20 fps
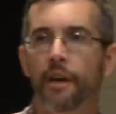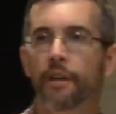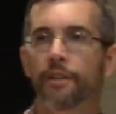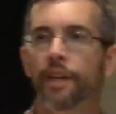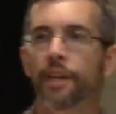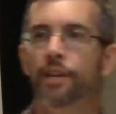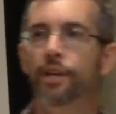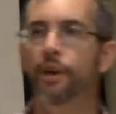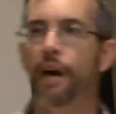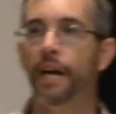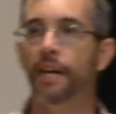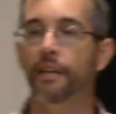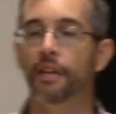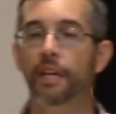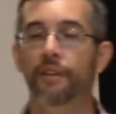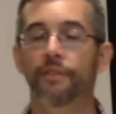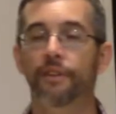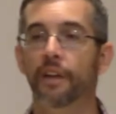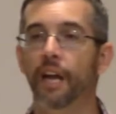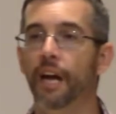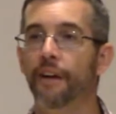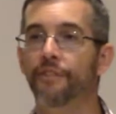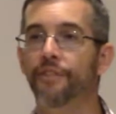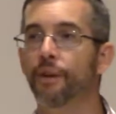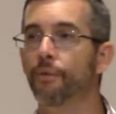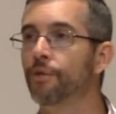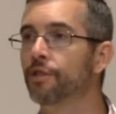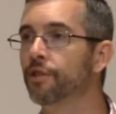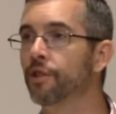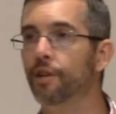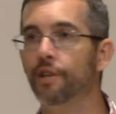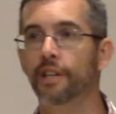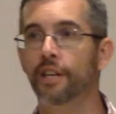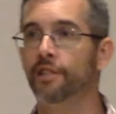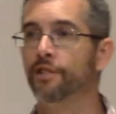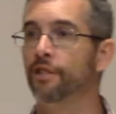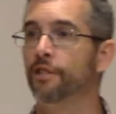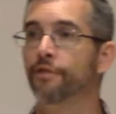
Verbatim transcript: that you had to live a life that was looked as,